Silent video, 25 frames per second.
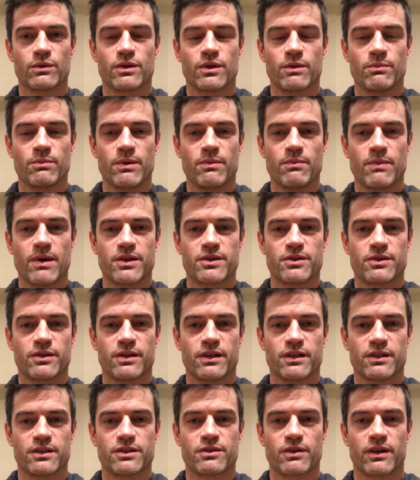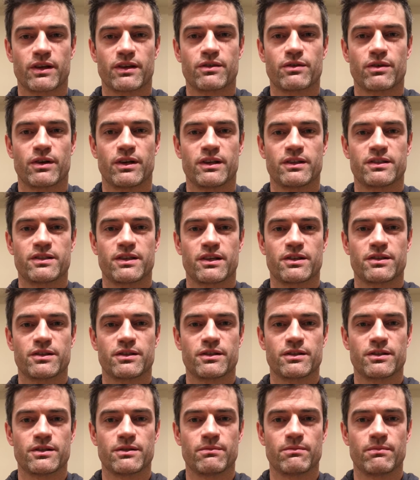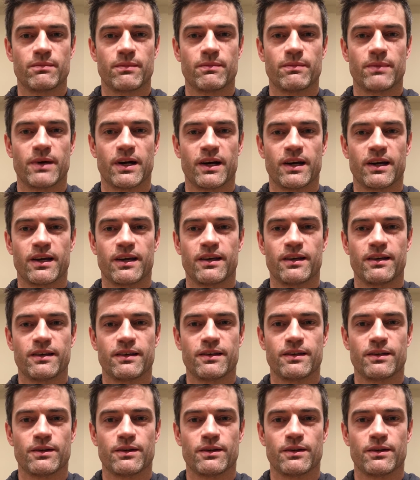could be measured in a strength training session by